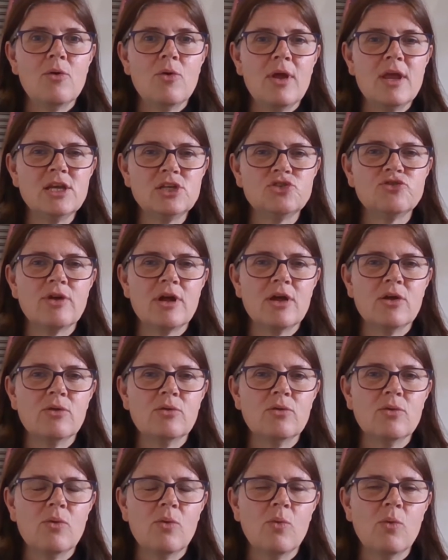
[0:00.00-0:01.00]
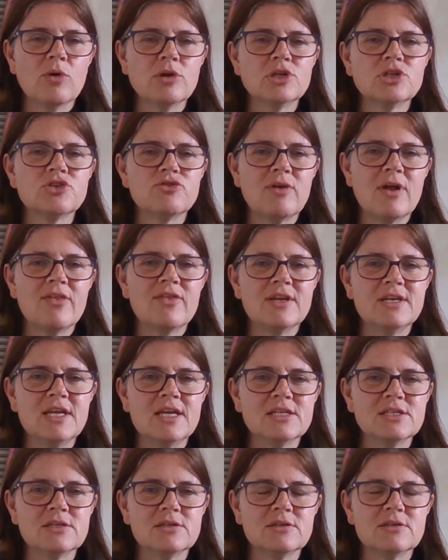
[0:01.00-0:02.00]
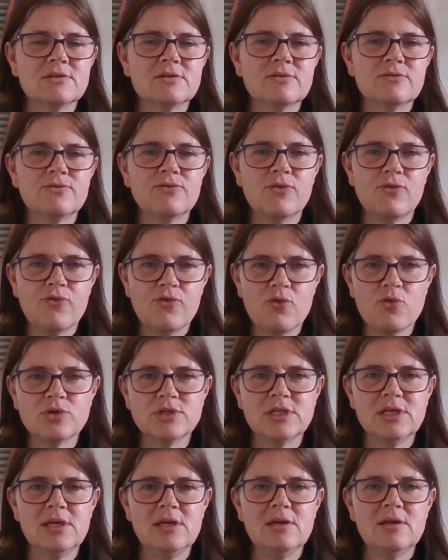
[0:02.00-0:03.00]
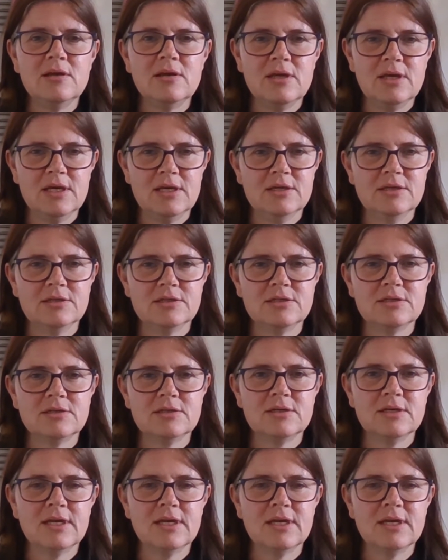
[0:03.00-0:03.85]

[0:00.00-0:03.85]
Israel wanders around the desert for 40 years.